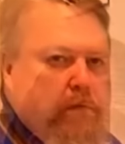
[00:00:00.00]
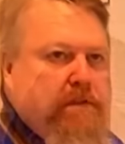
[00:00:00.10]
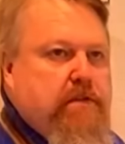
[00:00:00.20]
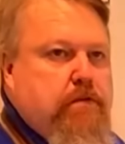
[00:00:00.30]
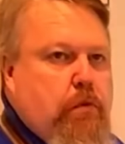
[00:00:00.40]
of the
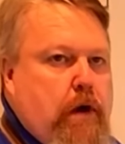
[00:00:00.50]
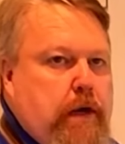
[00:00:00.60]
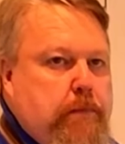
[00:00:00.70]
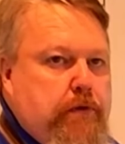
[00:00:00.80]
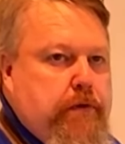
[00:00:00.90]
reasons
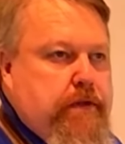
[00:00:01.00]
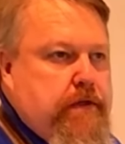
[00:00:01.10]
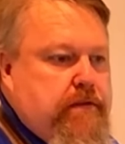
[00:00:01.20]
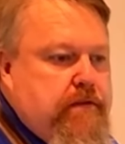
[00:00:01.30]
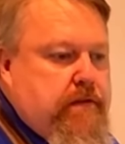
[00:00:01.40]
why I'm doing
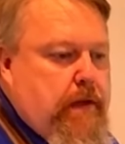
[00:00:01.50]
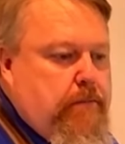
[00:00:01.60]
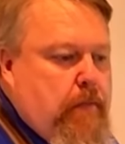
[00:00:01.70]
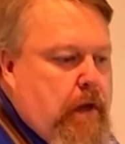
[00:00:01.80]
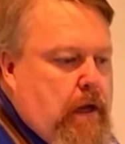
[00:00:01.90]
this is
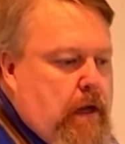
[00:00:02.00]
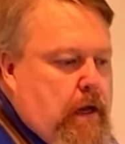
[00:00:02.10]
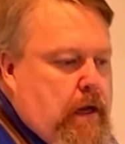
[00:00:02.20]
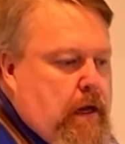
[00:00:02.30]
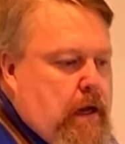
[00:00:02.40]
I'm
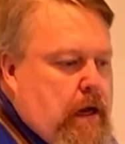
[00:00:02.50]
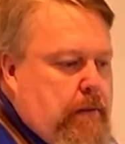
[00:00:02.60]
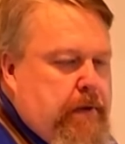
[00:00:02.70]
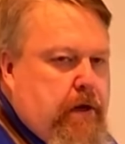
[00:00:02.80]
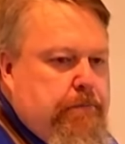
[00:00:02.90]

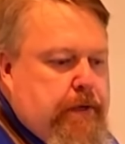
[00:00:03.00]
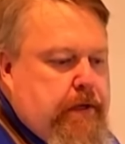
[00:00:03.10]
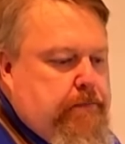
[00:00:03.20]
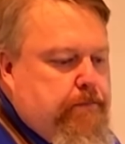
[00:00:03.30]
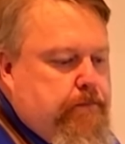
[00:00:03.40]

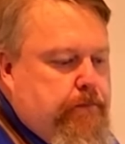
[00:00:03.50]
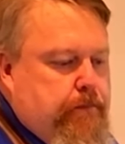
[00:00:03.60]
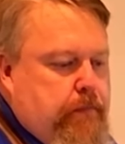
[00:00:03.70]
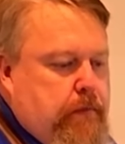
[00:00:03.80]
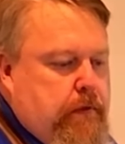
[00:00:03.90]
helping
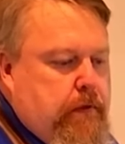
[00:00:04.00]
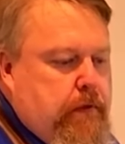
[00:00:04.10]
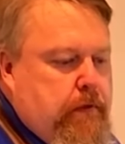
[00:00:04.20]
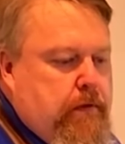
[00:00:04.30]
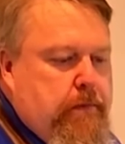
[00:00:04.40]

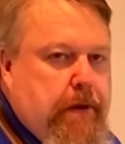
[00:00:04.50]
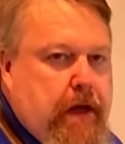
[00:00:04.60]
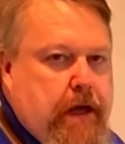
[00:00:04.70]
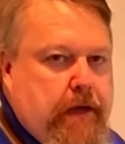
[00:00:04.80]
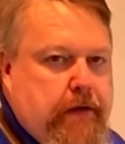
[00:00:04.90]
the
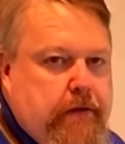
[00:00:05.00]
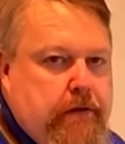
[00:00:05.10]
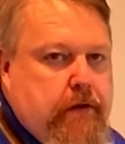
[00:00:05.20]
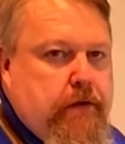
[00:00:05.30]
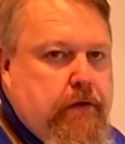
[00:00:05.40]
pie
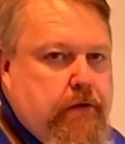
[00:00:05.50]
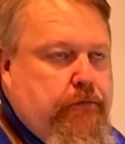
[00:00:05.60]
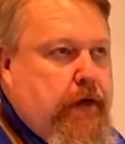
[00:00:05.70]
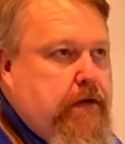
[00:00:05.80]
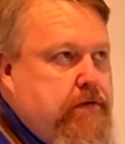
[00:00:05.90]
cook a
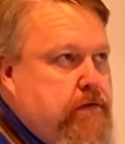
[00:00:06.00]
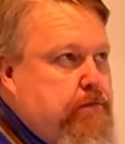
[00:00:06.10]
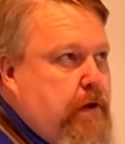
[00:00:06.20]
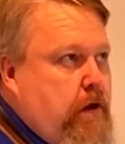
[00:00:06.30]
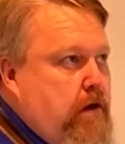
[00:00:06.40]
little faster.
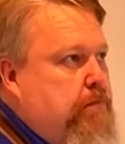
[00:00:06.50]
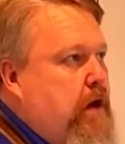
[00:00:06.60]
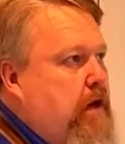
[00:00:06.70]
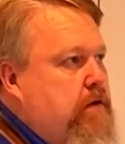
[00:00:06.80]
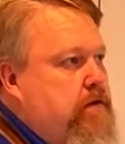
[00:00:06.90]
Pecan
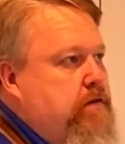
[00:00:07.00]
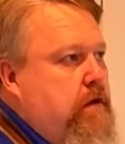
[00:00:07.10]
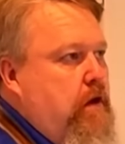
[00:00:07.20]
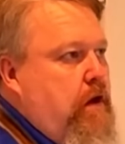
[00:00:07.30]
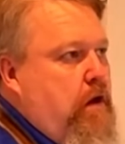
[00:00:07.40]
pies
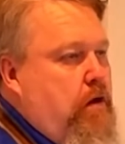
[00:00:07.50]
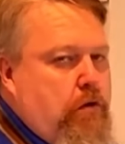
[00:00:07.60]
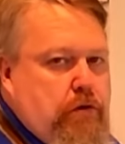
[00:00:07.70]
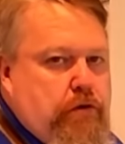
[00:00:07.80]
are